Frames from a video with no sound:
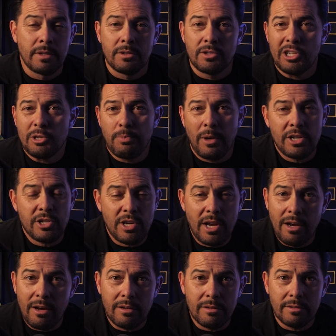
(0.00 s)
just by
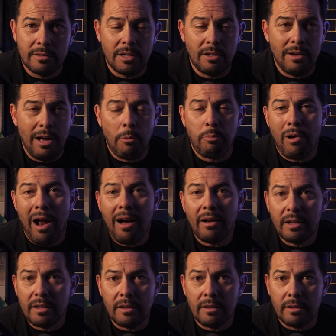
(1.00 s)
sharing, how
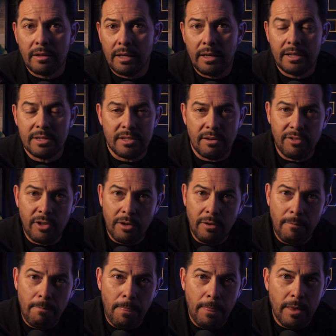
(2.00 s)
proud he is of
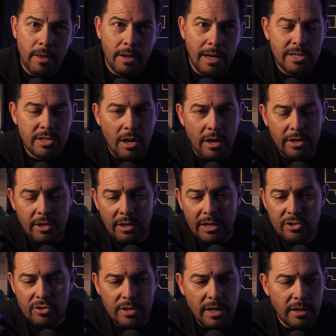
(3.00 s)
you. I saw you
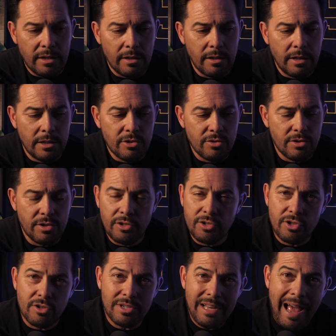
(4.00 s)

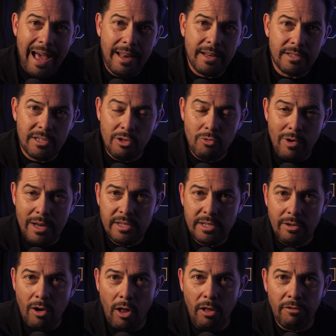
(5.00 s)
introduce your dad into the
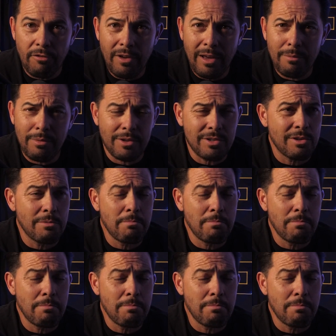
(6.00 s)
Wrestling Hall of Fame. That was